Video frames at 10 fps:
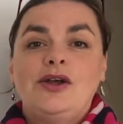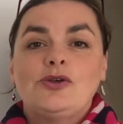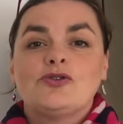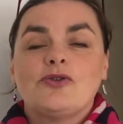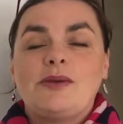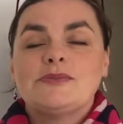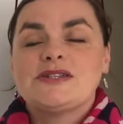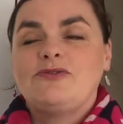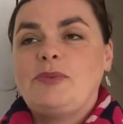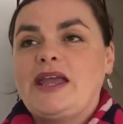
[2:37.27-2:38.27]
dreamt
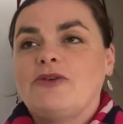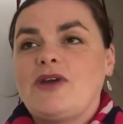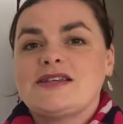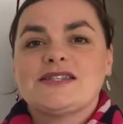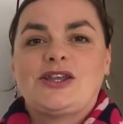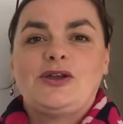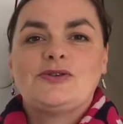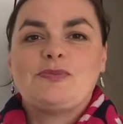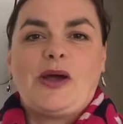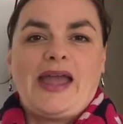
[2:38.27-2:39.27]
of being
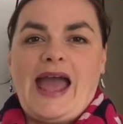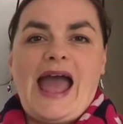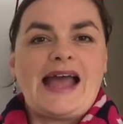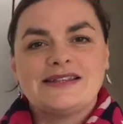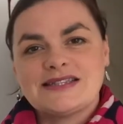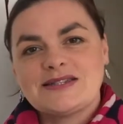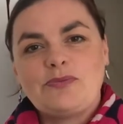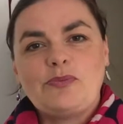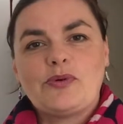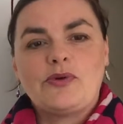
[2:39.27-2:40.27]
rescued by a
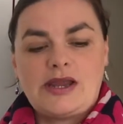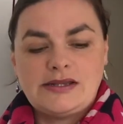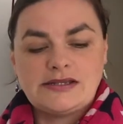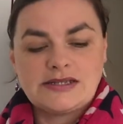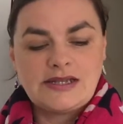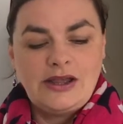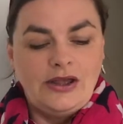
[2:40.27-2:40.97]
handsome prince